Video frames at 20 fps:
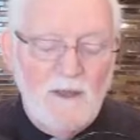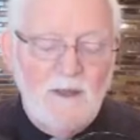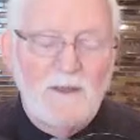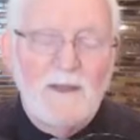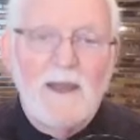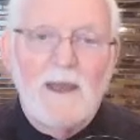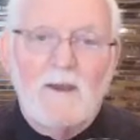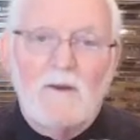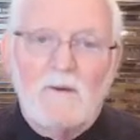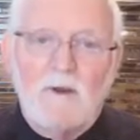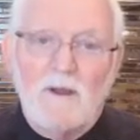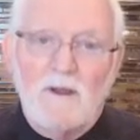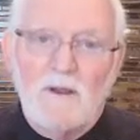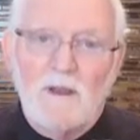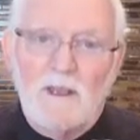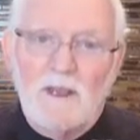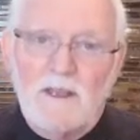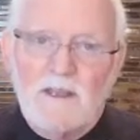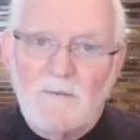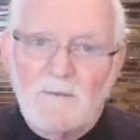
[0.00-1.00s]
Now,
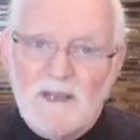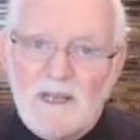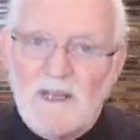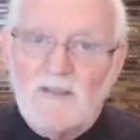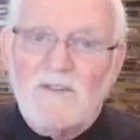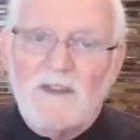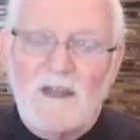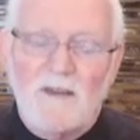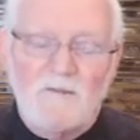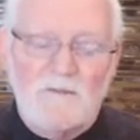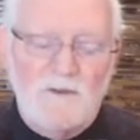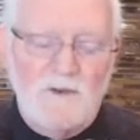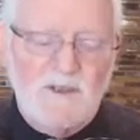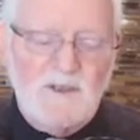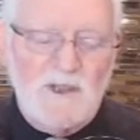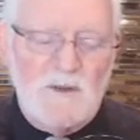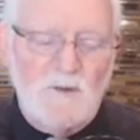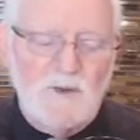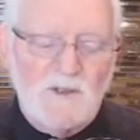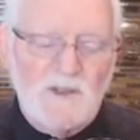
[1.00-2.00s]
in the middle of that
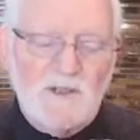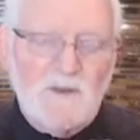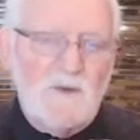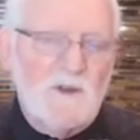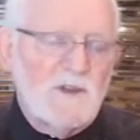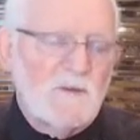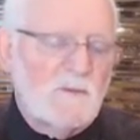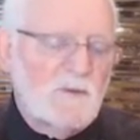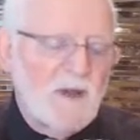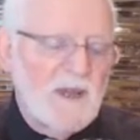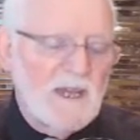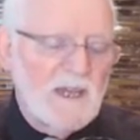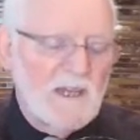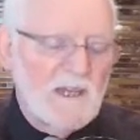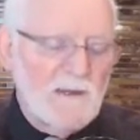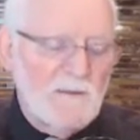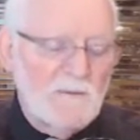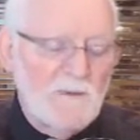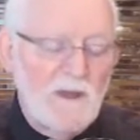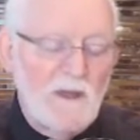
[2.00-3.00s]
verse, I just want to break it
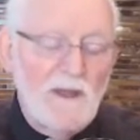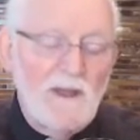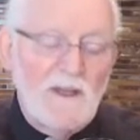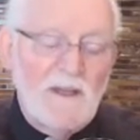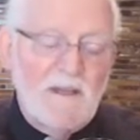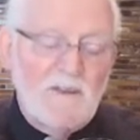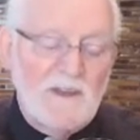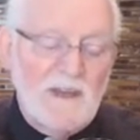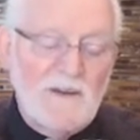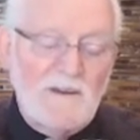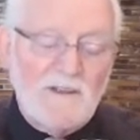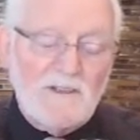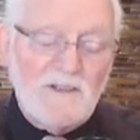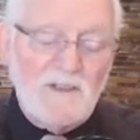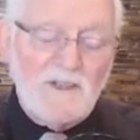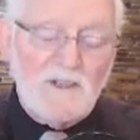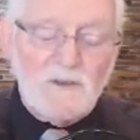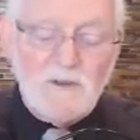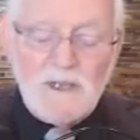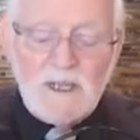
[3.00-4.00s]
up. There is
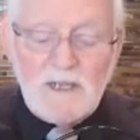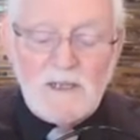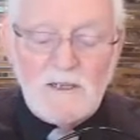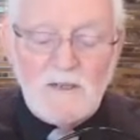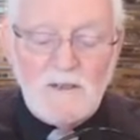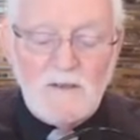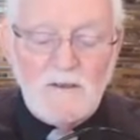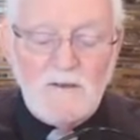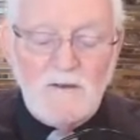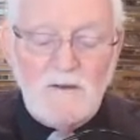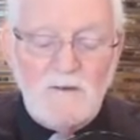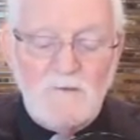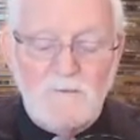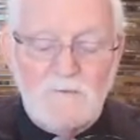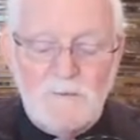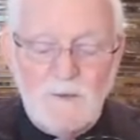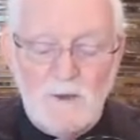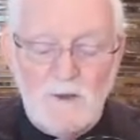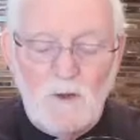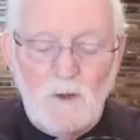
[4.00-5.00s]
the Greek
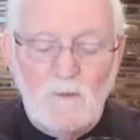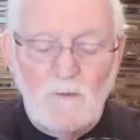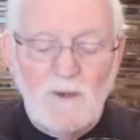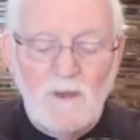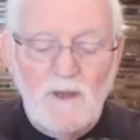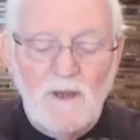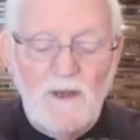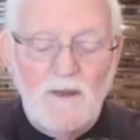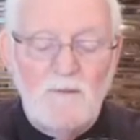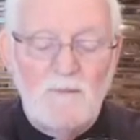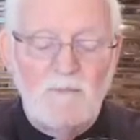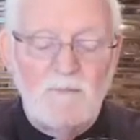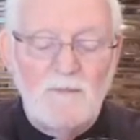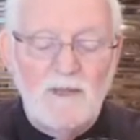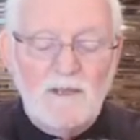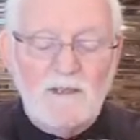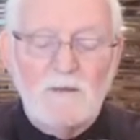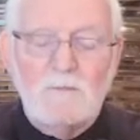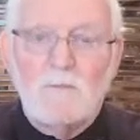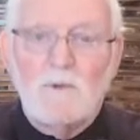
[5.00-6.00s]
verb
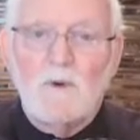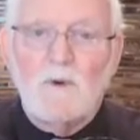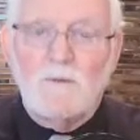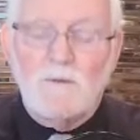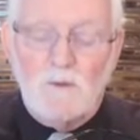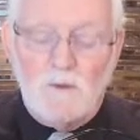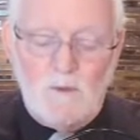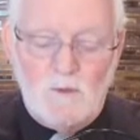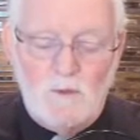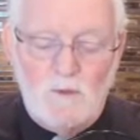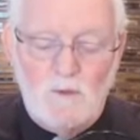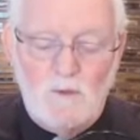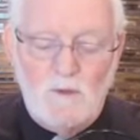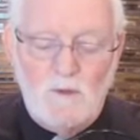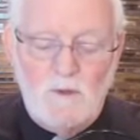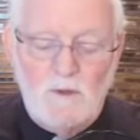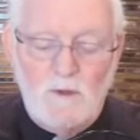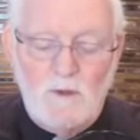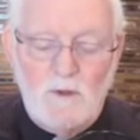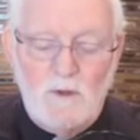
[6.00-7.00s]
metamorpho.
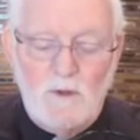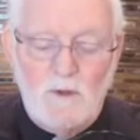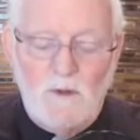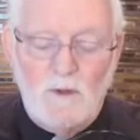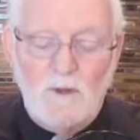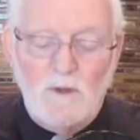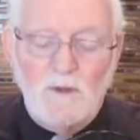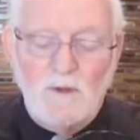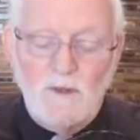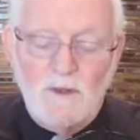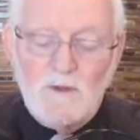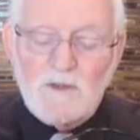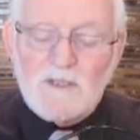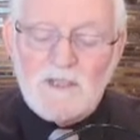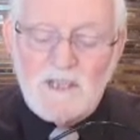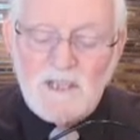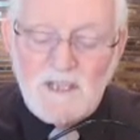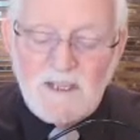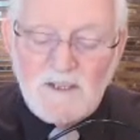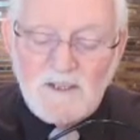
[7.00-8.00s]

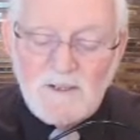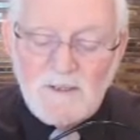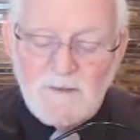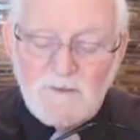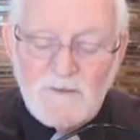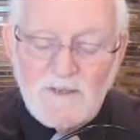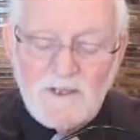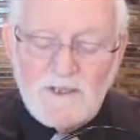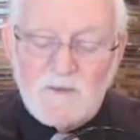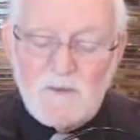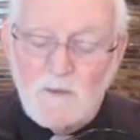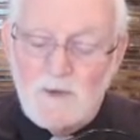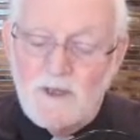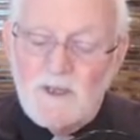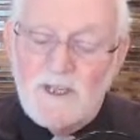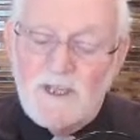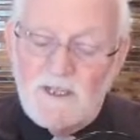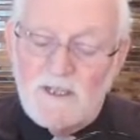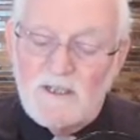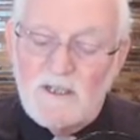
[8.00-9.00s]
Used here, this
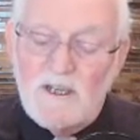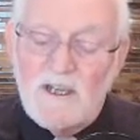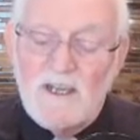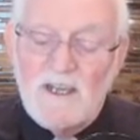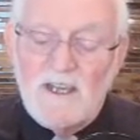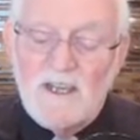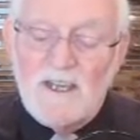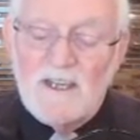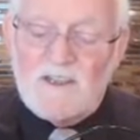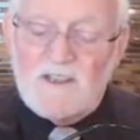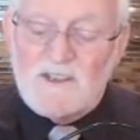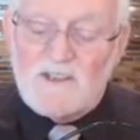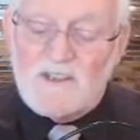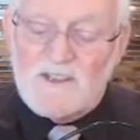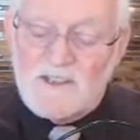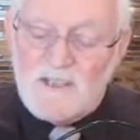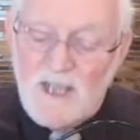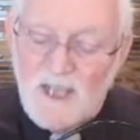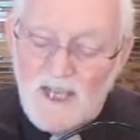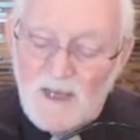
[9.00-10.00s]
word here is the
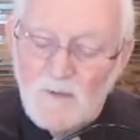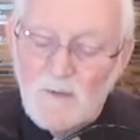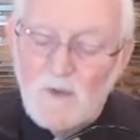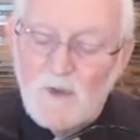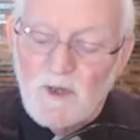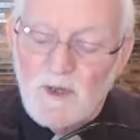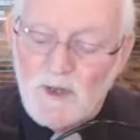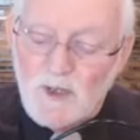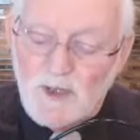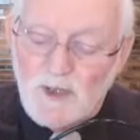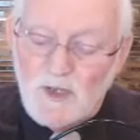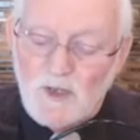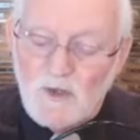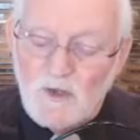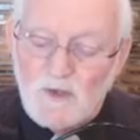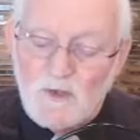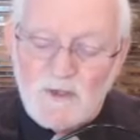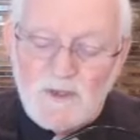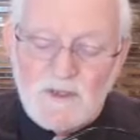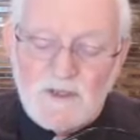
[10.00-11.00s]
same word
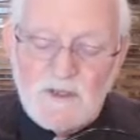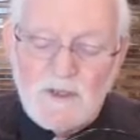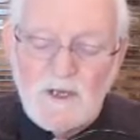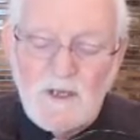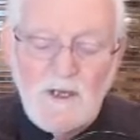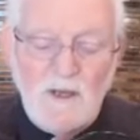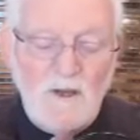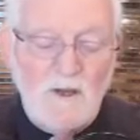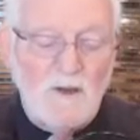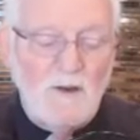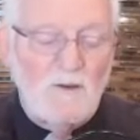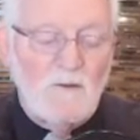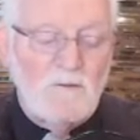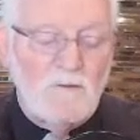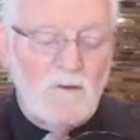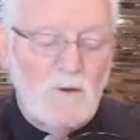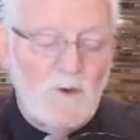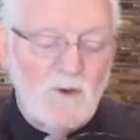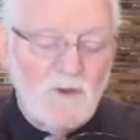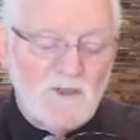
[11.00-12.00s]
used
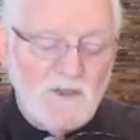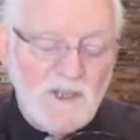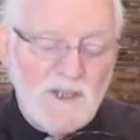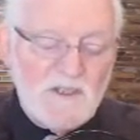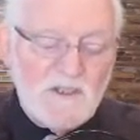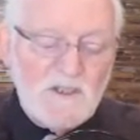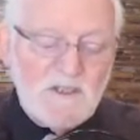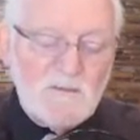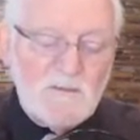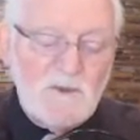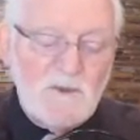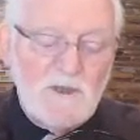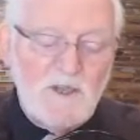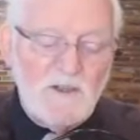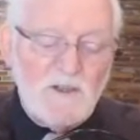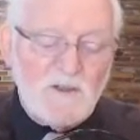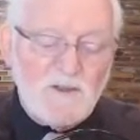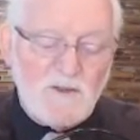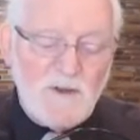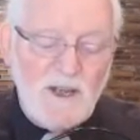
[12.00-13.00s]
for Jesus being
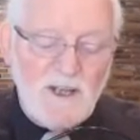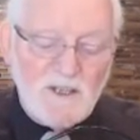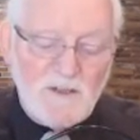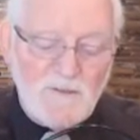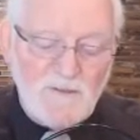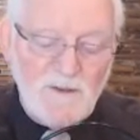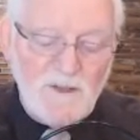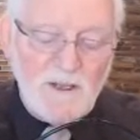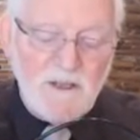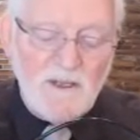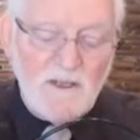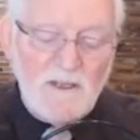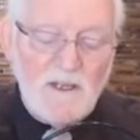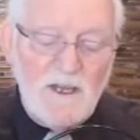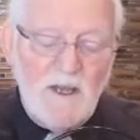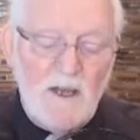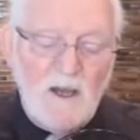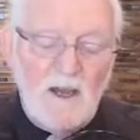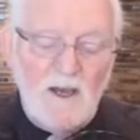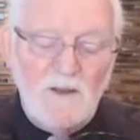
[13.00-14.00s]
transfigured
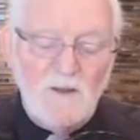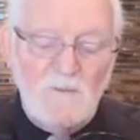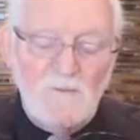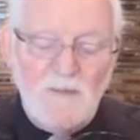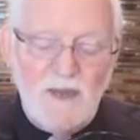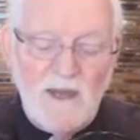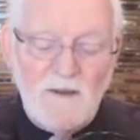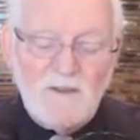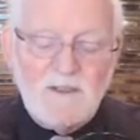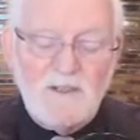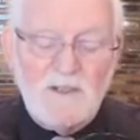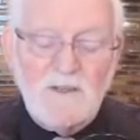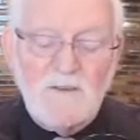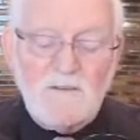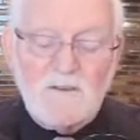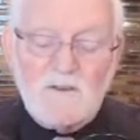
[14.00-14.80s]
on the mountain of